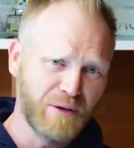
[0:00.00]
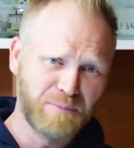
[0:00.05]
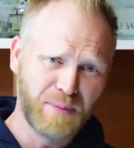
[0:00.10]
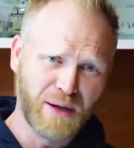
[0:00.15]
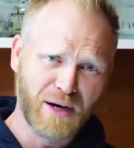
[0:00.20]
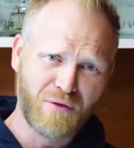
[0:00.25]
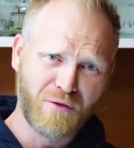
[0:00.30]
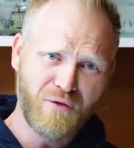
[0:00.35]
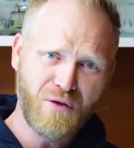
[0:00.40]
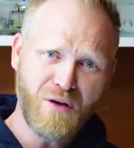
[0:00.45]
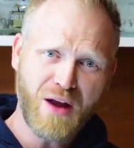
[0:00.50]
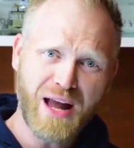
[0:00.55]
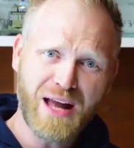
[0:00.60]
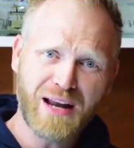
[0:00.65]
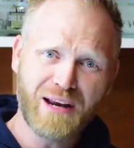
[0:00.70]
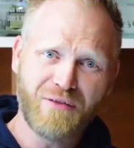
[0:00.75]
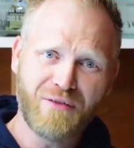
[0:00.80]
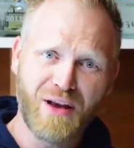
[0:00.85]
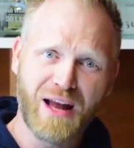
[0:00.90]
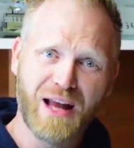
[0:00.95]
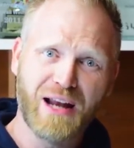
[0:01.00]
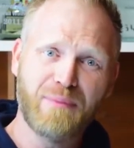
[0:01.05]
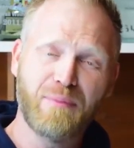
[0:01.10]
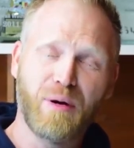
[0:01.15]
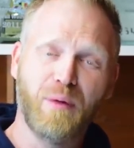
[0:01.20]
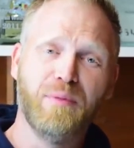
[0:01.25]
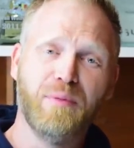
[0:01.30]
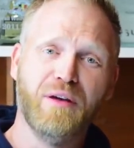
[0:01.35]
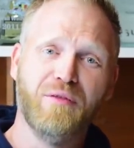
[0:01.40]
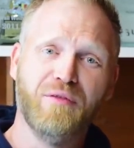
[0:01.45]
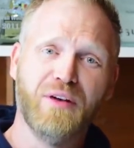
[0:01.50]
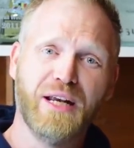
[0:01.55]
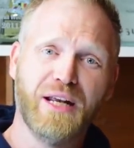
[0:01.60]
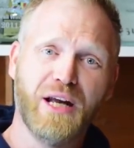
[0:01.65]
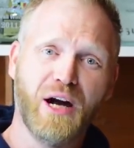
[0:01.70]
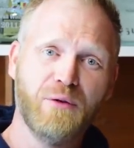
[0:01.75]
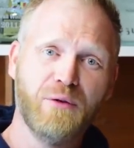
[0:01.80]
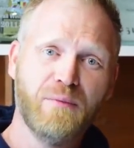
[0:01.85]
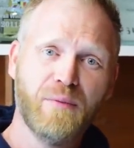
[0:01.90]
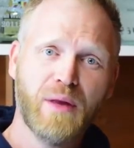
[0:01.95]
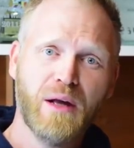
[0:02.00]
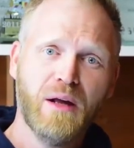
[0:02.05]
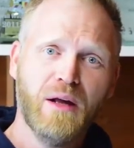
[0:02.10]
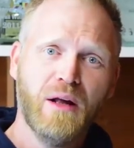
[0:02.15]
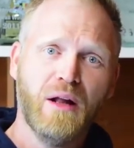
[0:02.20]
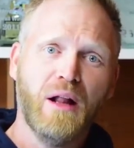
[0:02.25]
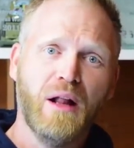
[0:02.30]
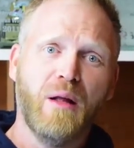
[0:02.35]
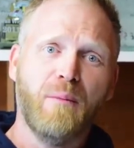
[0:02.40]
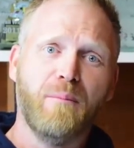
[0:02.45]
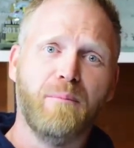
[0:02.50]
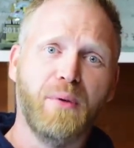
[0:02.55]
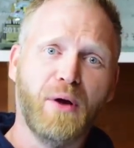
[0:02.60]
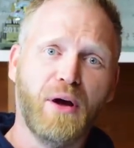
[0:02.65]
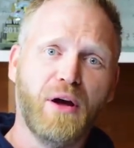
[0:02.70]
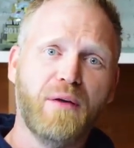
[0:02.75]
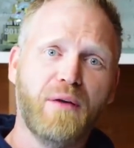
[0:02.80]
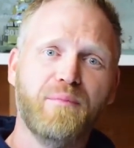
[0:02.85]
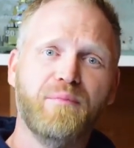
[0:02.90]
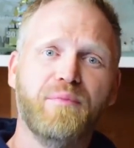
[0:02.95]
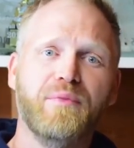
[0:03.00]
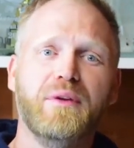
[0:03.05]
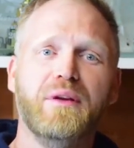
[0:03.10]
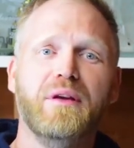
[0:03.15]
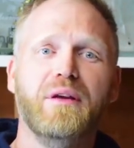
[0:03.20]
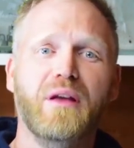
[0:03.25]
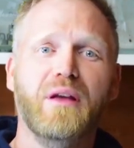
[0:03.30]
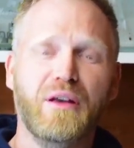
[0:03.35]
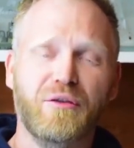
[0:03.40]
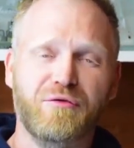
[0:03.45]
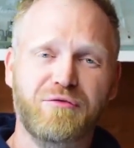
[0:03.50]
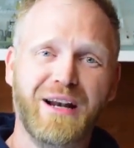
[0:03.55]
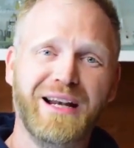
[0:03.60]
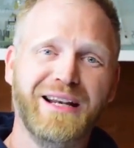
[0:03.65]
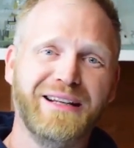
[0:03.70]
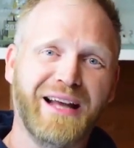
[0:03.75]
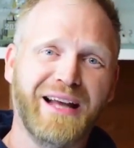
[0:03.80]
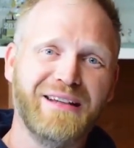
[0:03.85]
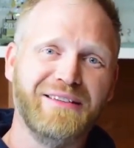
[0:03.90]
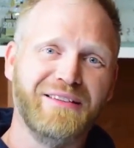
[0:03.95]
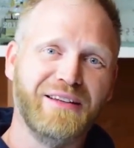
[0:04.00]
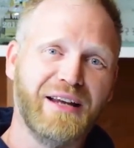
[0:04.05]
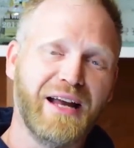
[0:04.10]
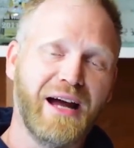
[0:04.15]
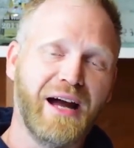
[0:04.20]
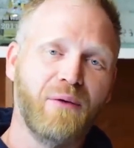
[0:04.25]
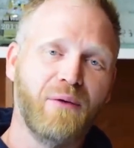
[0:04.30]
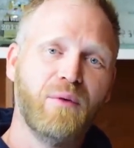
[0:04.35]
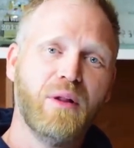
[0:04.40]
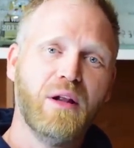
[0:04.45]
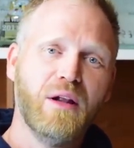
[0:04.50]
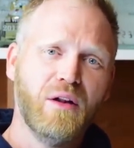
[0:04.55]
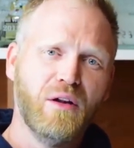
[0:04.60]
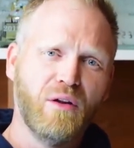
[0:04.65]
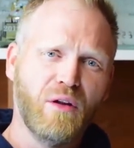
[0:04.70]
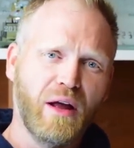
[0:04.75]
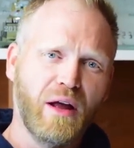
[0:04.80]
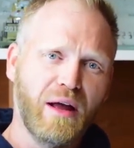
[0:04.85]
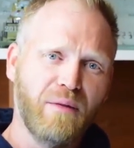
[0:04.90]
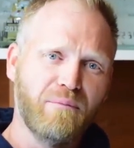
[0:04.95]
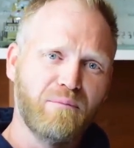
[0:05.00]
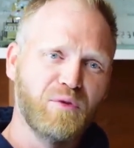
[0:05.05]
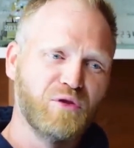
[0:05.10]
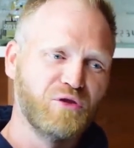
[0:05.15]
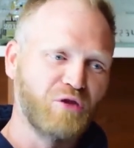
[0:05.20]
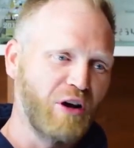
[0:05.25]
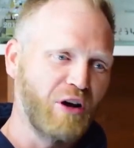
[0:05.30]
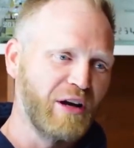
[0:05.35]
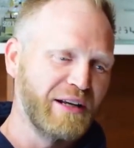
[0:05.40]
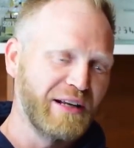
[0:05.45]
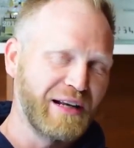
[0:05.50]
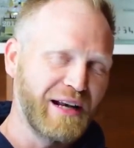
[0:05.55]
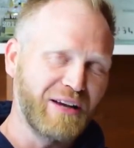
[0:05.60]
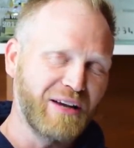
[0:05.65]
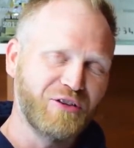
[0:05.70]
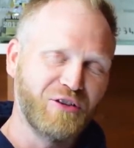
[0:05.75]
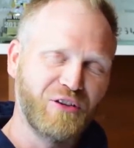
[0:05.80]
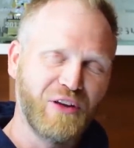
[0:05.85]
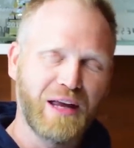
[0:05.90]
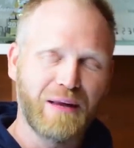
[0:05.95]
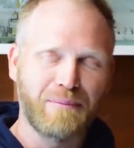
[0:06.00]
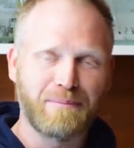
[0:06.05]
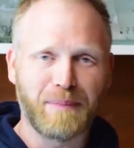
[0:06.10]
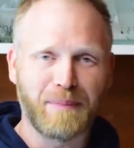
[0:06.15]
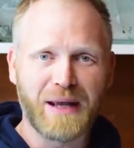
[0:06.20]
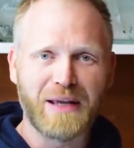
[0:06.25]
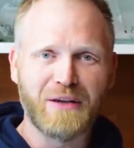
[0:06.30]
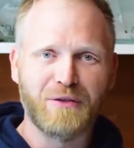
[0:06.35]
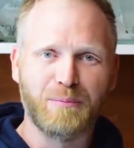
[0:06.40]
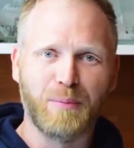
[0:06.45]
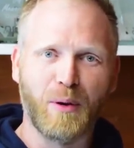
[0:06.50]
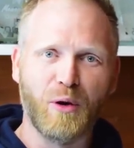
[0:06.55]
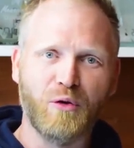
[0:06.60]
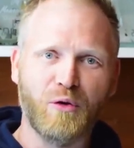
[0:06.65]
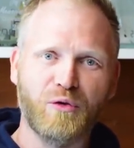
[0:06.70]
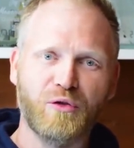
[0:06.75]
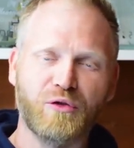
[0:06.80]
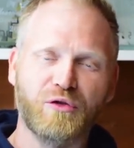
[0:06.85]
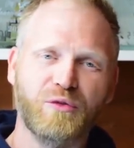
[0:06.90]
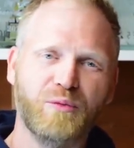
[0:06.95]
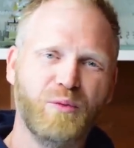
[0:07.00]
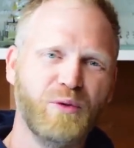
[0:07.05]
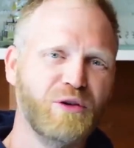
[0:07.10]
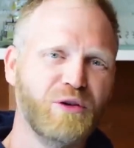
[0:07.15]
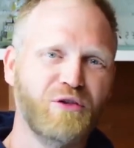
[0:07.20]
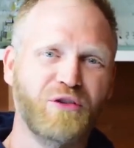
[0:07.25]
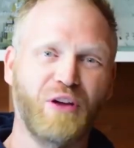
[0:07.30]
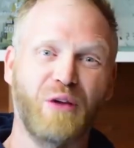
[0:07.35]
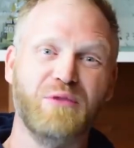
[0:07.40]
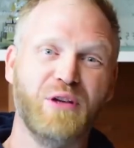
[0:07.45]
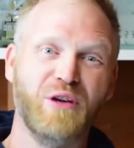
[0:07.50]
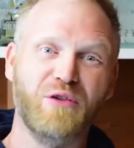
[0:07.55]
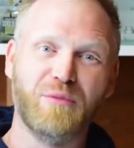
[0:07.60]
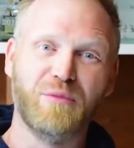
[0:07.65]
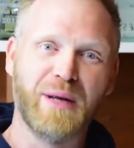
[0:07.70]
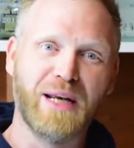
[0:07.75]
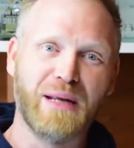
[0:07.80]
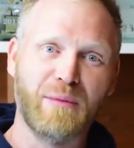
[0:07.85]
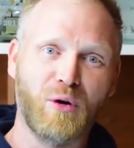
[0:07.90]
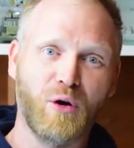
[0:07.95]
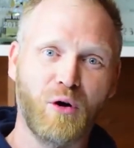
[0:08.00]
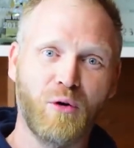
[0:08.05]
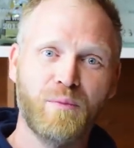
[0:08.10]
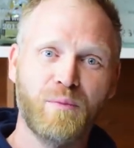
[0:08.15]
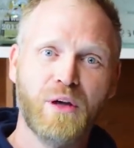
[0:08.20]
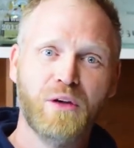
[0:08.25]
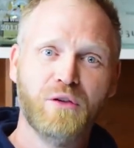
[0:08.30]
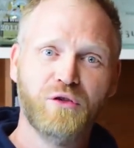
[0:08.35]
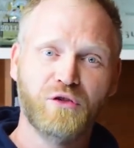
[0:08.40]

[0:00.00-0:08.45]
It's been a really popular video, but it's really dated now. Solid elastic, base bungs, we just don't use them anymore.